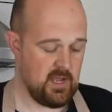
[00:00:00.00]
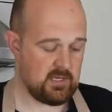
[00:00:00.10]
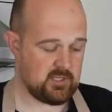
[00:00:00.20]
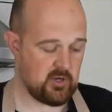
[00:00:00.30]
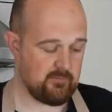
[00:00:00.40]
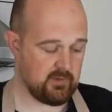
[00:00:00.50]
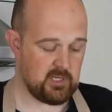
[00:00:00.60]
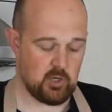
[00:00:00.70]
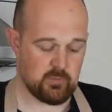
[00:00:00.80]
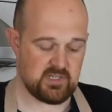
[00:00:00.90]
Generally
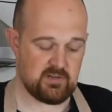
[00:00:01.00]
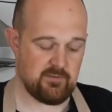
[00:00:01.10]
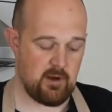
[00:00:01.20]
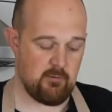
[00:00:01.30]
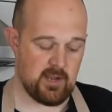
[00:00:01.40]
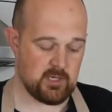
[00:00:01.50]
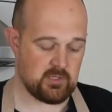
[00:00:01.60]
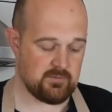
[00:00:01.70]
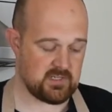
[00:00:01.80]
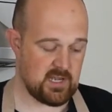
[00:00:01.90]
comes in a variation
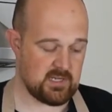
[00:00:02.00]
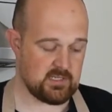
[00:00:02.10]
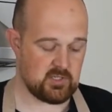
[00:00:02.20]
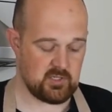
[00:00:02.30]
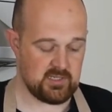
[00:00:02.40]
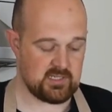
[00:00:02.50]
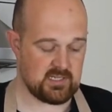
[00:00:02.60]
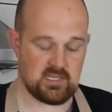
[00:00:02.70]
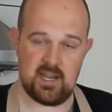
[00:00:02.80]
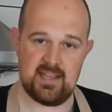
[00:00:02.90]
of sizes. So this has
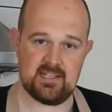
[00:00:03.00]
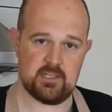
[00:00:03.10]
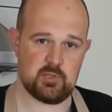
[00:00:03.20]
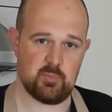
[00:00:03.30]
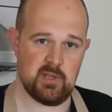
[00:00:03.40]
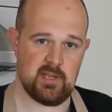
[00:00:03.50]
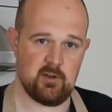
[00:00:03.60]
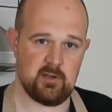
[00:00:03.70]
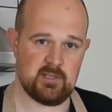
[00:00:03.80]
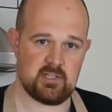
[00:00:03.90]
an 8-inch blade on
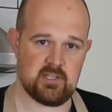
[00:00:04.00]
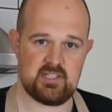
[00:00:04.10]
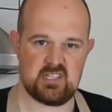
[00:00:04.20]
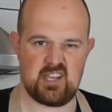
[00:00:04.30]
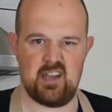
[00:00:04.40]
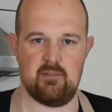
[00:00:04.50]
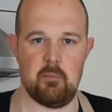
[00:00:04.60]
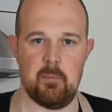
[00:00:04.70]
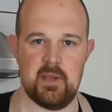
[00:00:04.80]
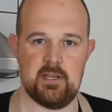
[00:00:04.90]
it. So this is kind of a
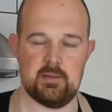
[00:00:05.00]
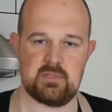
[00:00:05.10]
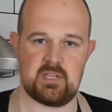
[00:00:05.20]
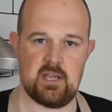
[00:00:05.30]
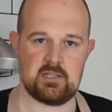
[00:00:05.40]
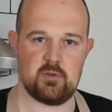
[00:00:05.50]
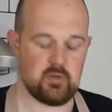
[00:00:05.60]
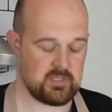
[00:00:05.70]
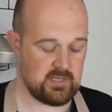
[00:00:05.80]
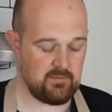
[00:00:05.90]
medium sized
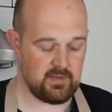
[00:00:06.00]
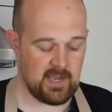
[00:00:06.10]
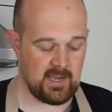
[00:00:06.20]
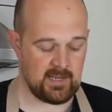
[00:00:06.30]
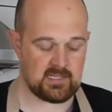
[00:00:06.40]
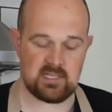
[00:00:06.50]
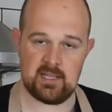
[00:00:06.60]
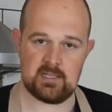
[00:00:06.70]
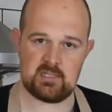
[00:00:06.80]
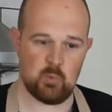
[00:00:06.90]
cook's knife. You can get
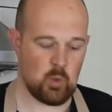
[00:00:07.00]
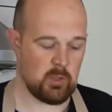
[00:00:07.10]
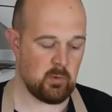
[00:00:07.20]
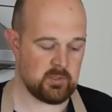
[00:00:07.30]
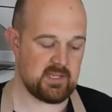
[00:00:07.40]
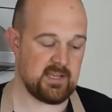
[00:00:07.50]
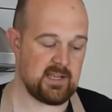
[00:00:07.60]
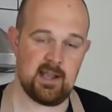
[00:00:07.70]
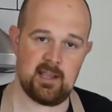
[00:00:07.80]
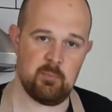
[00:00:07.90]
slightly smaller ones and you
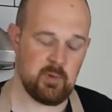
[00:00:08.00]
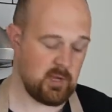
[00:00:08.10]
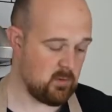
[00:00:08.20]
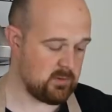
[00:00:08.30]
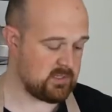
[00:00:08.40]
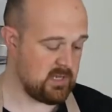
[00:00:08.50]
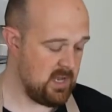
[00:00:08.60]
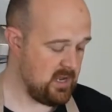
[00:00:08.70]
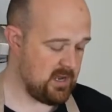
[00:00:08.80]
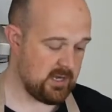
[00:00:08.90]
can get bigger ones.
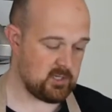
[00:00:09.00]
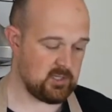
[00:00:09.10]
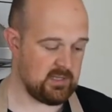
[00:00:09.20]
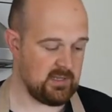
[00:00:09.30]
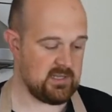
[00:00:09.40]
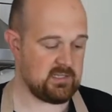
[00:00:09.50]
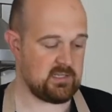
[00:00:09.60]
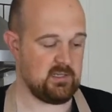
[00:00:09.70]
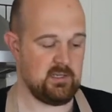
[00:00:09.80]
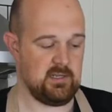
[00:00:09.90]
Actually, this
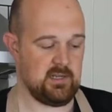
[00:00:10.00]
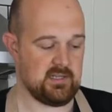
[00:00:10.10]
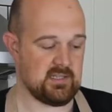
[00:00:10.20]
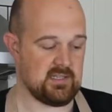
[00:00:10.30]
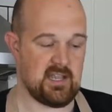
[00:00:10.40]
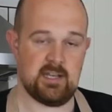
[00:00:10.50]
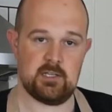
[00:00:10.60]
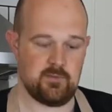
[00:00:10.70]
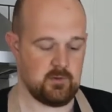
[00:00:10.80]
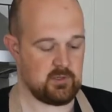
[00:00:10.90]
is the 10-inch
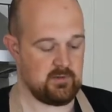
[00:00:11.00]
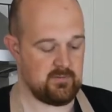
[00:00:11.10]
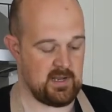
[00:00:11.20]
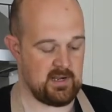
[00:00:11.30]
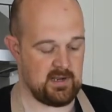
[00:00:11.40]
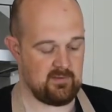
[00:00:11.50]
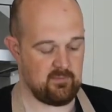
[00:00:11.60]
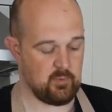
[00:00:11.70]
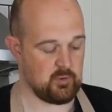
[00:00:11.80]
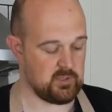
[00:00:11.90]
version of that knife,
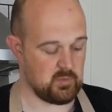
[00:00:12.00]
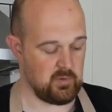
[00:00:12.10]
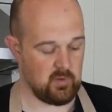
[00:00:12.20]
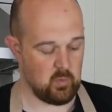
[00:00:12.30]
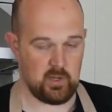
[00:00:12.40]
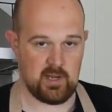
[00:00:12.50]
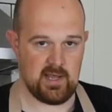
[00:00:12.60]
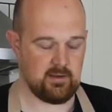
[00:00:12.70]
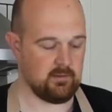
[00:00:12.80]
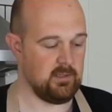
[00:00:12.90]
but just with a wooden
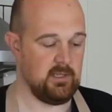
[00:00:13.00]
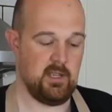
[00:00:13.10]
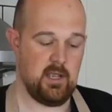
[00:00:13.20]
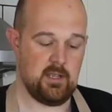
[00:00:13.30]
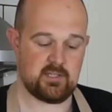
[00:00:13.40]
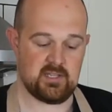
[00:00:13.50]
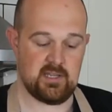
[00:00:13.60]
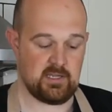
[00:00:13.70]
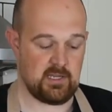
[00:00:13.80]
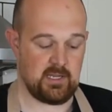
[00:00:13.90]
handle. So
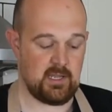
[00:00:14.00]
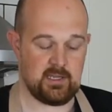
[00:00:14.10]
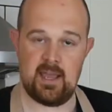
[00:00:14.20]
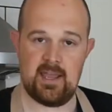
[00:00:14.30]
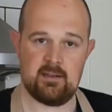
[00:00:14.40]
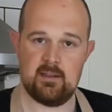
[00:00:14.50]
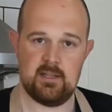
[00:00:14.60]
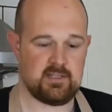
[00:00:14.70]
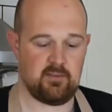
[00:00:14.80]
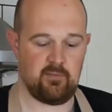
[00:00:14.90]
they, again,
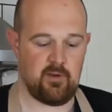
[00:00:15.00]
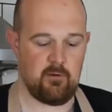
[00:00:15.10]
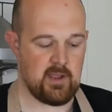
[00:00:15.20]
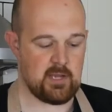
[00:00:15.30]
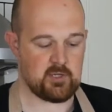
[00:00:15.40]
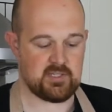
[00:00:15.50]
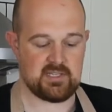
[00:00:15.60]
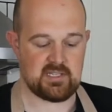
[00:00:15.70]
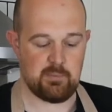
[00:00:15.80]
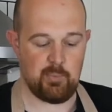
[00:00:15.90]
different variations.
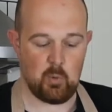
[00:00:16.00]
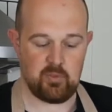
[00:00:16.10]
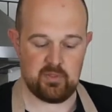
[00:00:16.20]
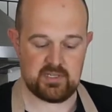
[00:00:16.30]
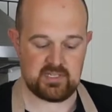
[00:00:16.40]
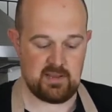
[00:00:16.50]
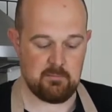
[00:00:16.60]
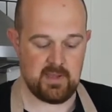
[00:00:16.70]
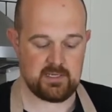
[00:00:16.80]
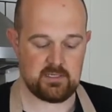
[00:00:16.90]
These are both the same
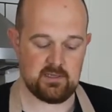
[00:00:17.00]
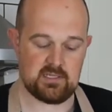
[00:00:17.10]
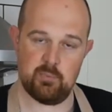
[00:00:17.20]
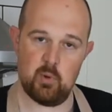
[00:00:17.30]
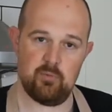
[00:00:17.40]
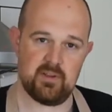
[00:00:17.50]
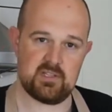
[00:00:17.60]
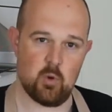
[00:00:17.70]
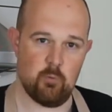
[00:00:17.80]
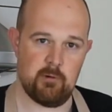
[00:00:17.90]
make. So these are both
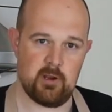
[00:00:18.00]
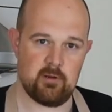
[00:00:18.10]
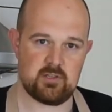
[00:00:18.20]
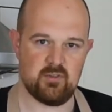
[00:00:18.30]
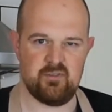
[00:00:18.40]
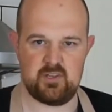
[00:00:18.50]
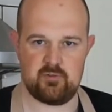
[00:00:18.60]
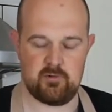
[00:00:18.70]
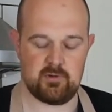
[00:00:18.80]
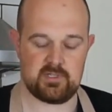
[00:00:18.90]
Victorinox or
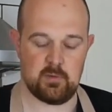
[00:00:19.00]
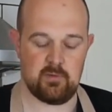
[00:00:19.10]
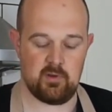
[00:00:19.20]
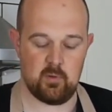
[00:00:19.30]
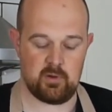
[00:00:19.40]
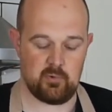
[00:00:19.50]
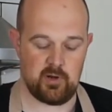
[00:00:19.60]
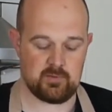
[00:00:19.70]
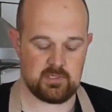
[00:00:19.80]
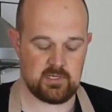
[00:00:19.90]
Victorinox, however you want to
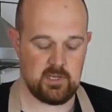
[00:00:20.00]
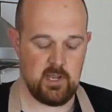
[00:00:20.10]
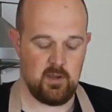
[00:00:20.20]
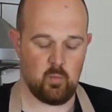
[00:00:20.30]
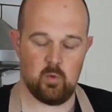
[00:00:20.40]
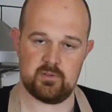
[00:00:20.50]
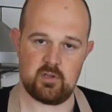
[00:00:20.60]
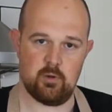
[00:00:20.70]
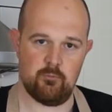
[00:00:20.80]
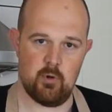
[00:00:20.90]
pronounce it. One's
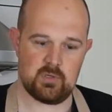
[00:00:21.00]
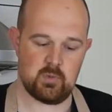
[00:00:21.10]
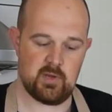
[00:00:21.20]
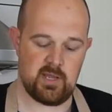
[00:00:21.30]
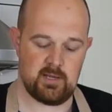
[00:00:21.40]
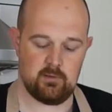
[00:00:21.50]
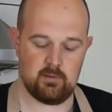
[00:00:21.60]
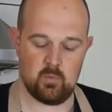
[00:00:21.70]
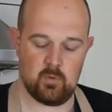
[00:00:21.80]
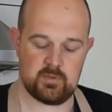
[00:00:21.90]
got a rosewood handle,
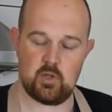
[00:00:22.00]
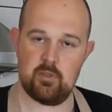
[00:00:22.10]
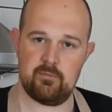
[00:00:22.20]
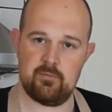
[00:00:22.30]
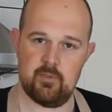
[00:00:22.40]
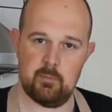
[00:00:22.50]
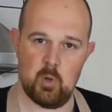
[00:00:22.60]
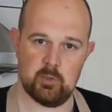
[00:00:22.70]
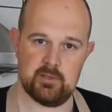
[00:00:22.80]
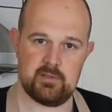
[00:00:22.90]
one's got the
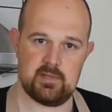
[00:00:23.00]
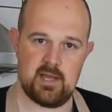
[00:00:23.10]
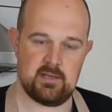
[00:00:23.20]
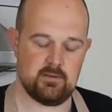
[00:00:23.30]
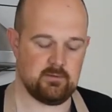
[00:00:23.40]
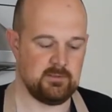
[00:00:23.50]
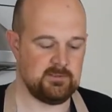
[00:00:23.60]
molded handle.